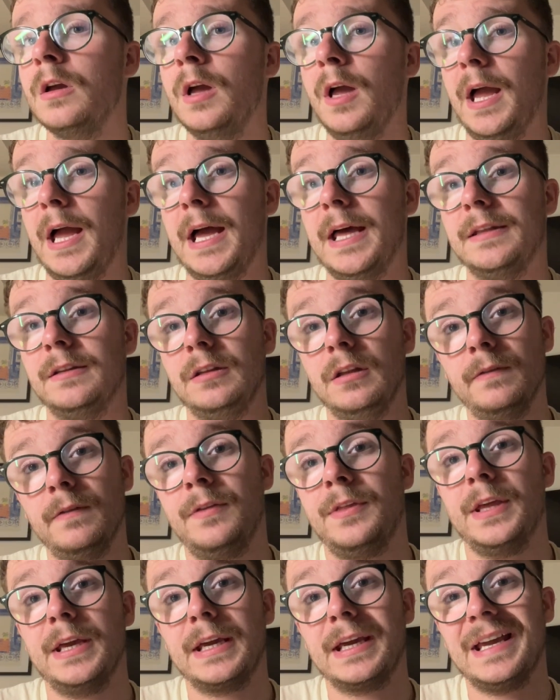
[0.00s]
And the other
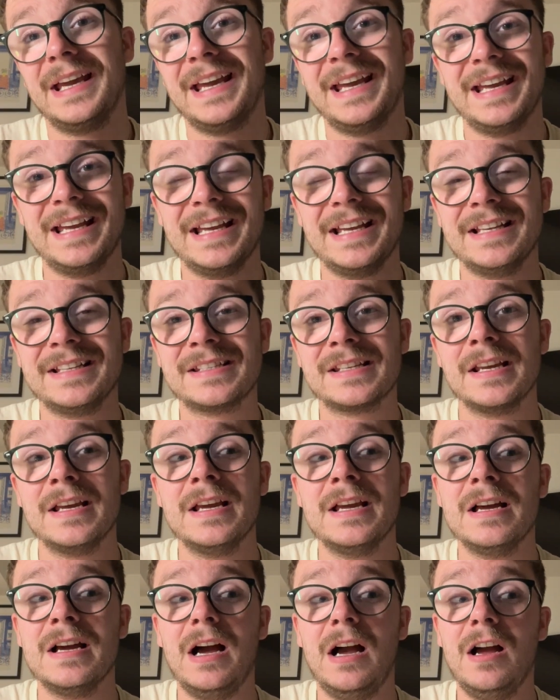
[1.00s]
thing is,
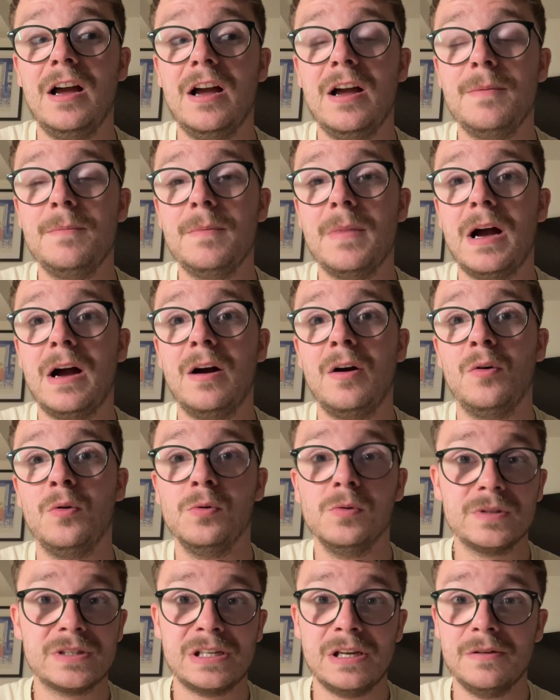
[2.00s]

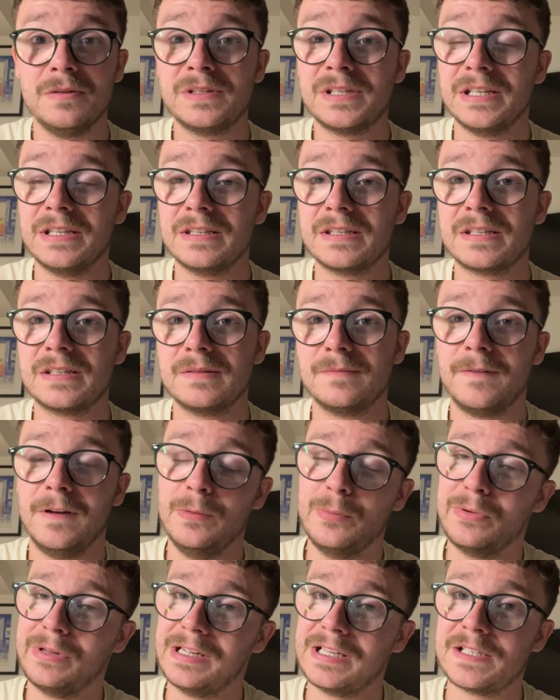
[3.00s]
also since
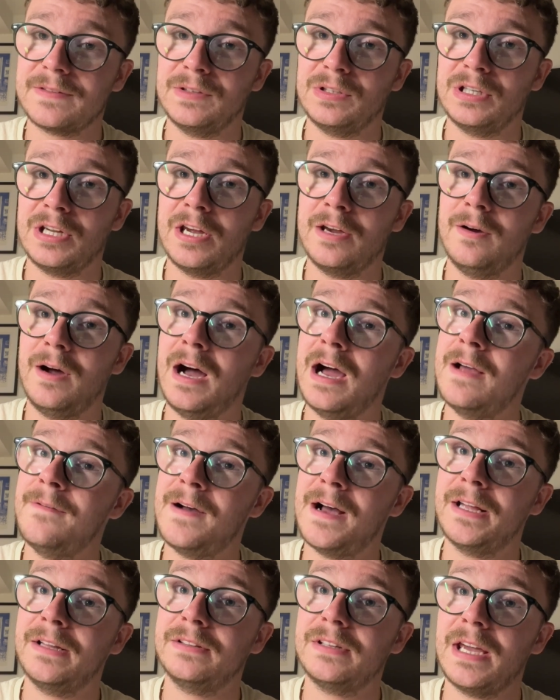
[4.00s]
filming the last video, I've
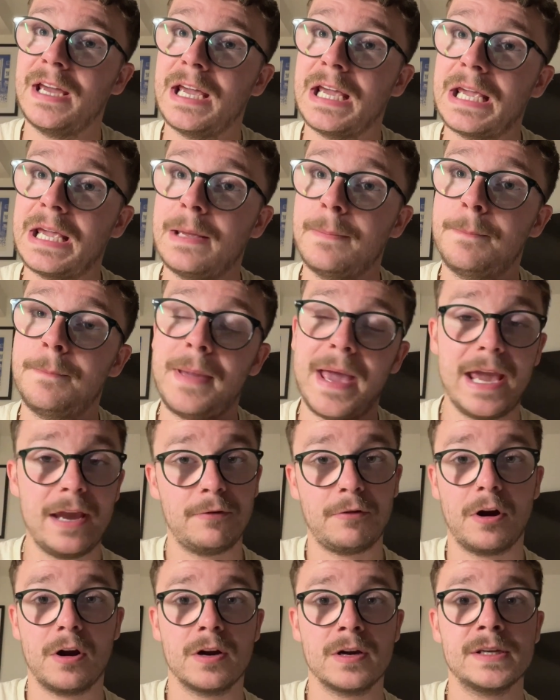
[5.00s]
had a pay
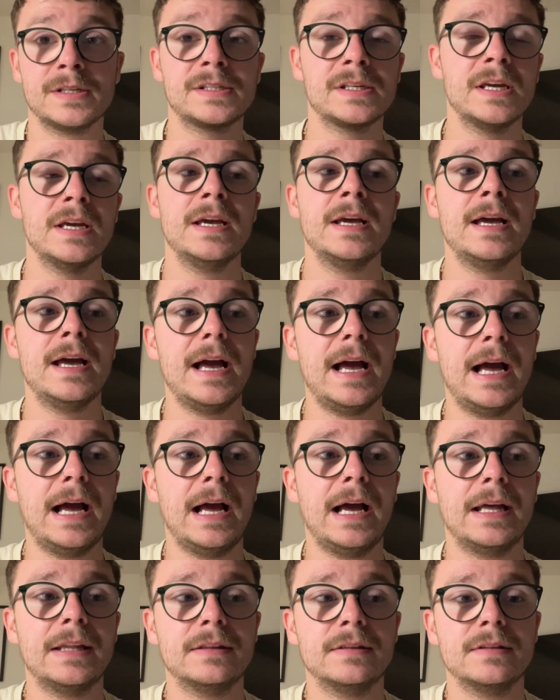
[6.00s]
rise
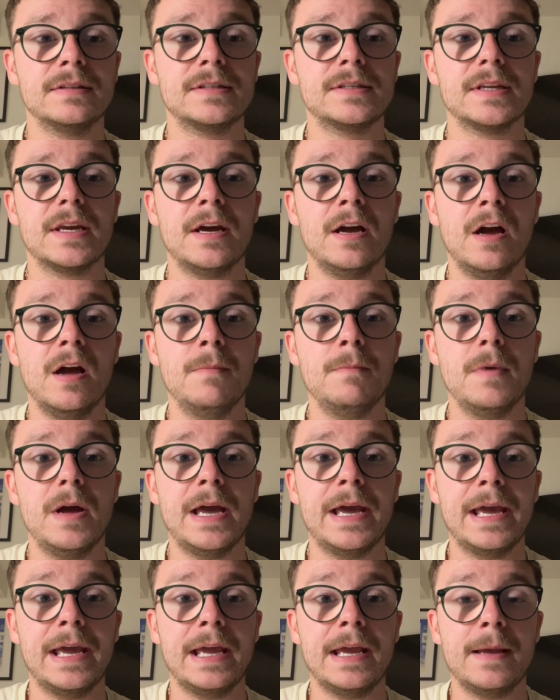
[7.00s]
and
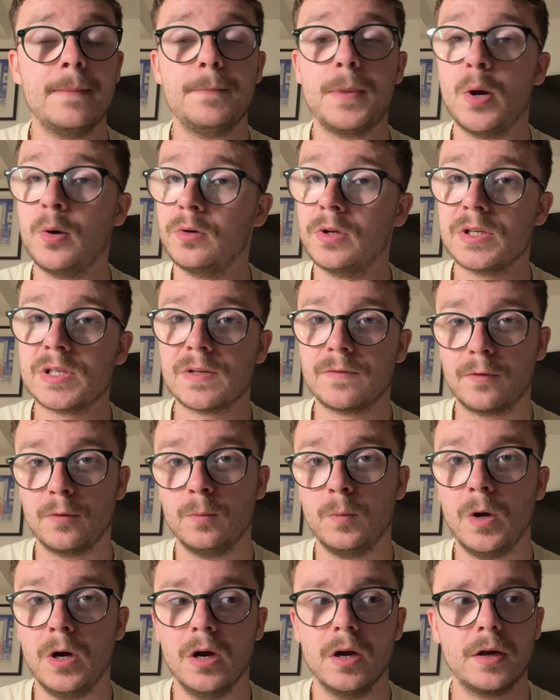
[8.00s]
a bonus from
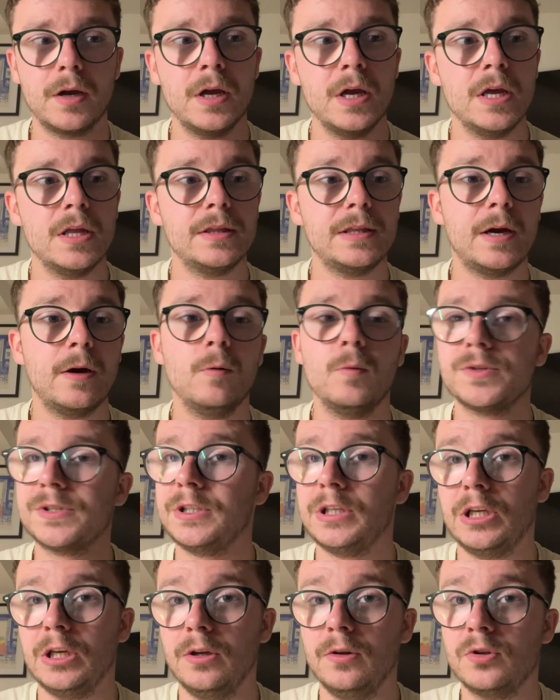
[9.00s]
work. Now, it wasn't
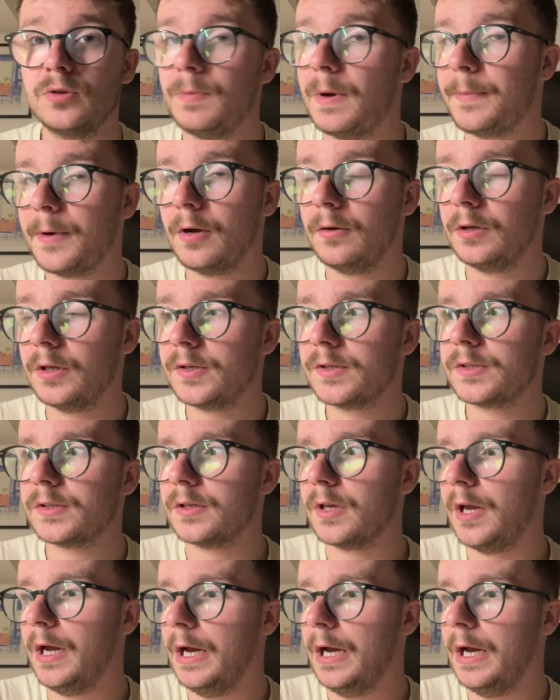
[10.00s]
huge, my bonus,